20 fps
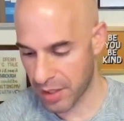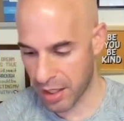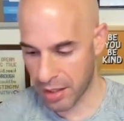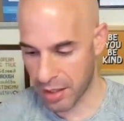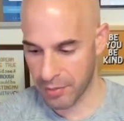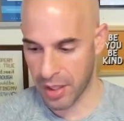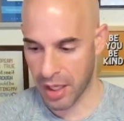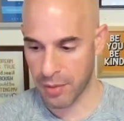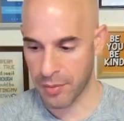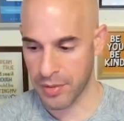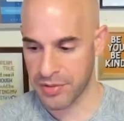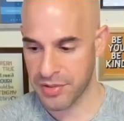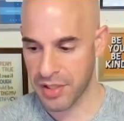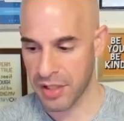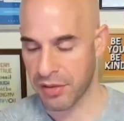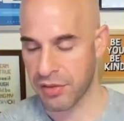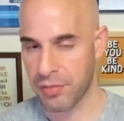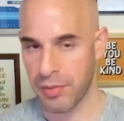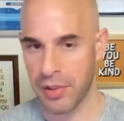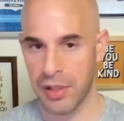I would say
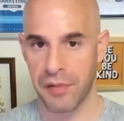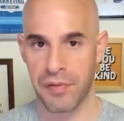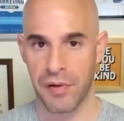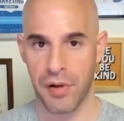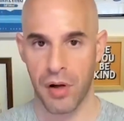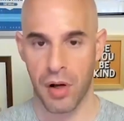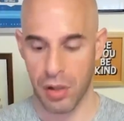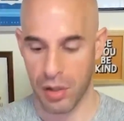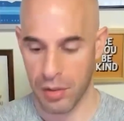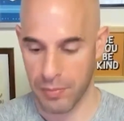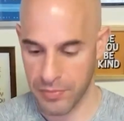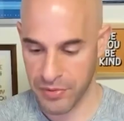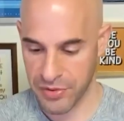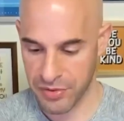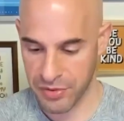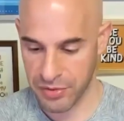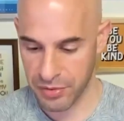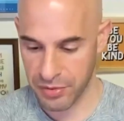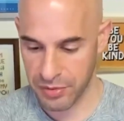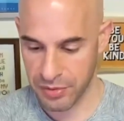three different arms
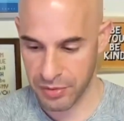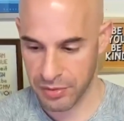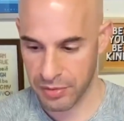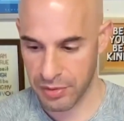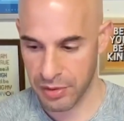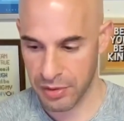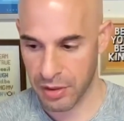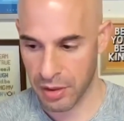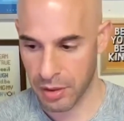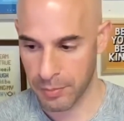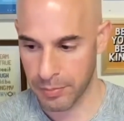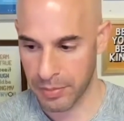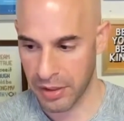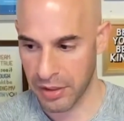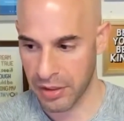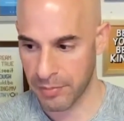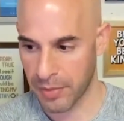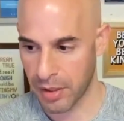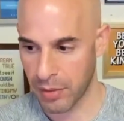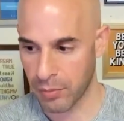to the company
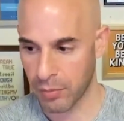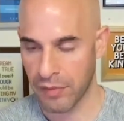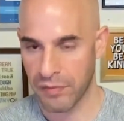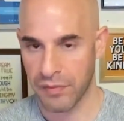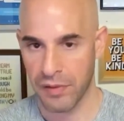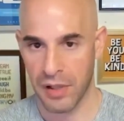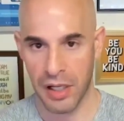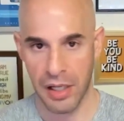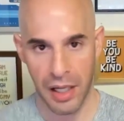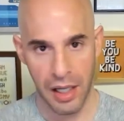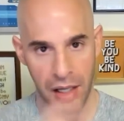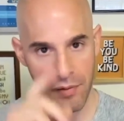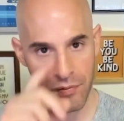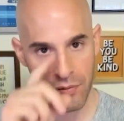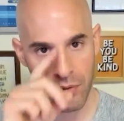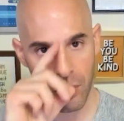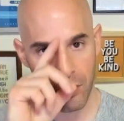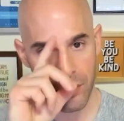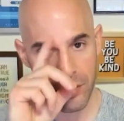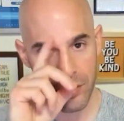that my wife and I have
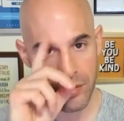called The